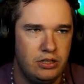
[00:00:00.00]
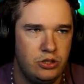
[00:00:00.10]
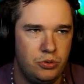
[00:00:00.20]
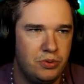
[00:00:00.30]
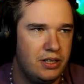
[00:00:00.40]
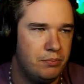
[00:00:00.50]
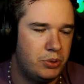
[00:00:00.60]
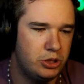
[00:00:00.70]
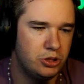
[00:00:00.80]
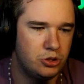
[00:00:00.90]
you
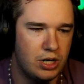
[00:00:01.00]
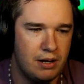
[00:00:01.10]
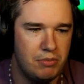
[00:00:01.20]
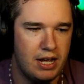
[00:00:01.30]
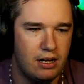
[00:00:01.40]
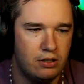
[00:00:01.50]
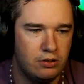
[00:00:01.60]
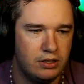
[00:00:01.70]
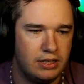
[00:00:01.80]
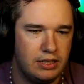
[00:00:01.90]
put your trap down